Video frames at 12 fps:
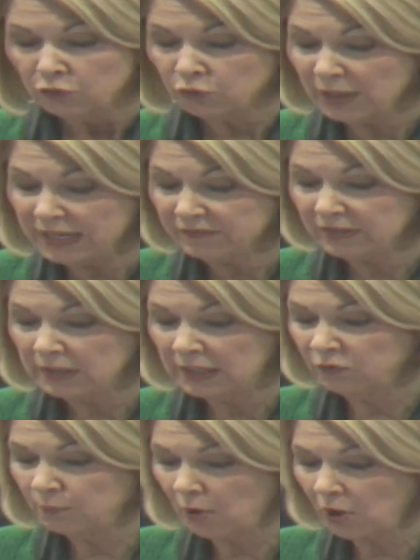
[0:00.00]
Transit
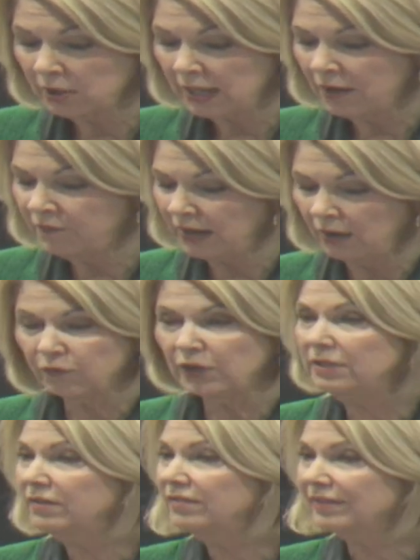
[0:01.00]
is part of
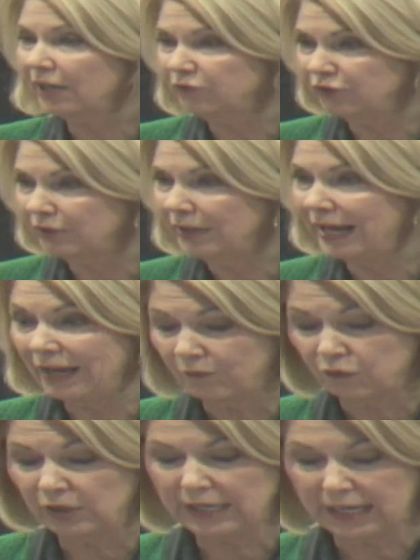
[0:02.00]
every discussion
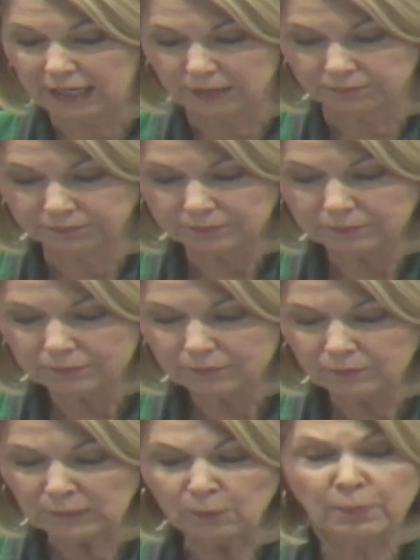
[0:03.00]
every day.
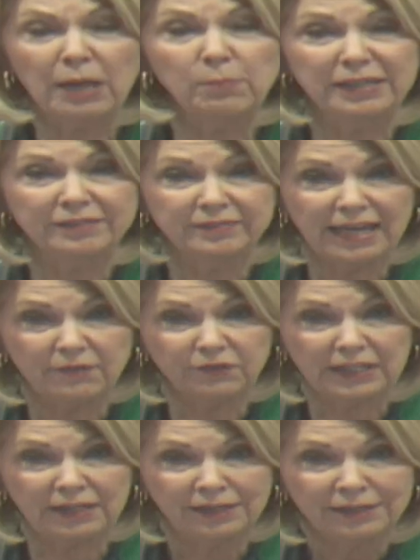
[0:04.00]
Public
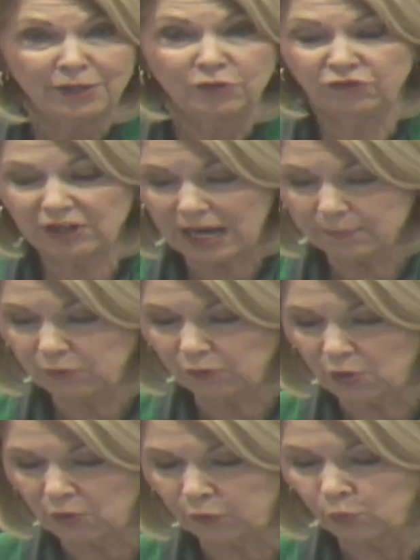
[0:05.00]
safety, job
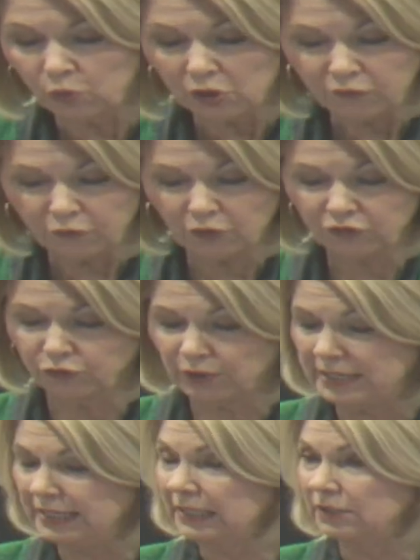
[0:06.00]
growth, workforce
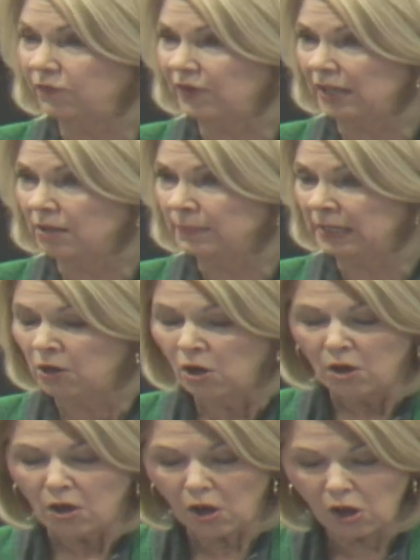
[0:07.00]
training and development
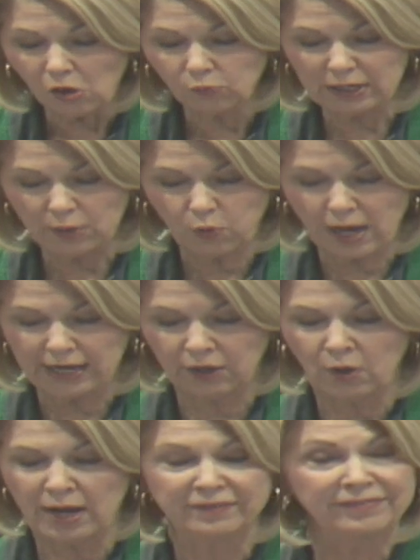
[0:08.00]
all
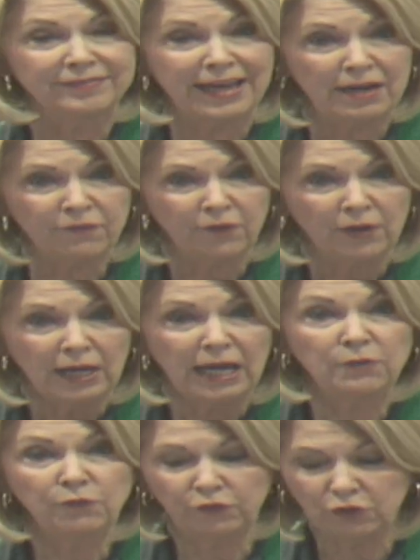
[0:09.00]
require a safe
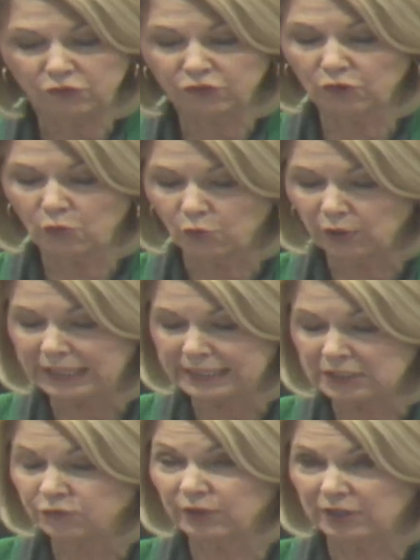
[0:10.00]
and future
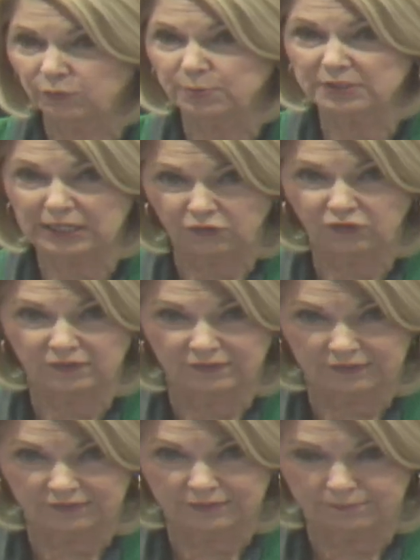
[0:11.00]
oriented transportation
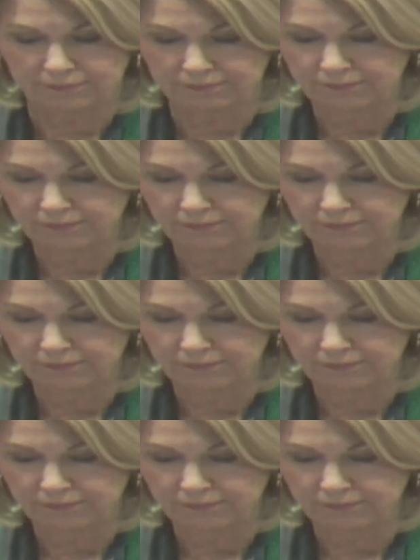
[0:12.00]
system.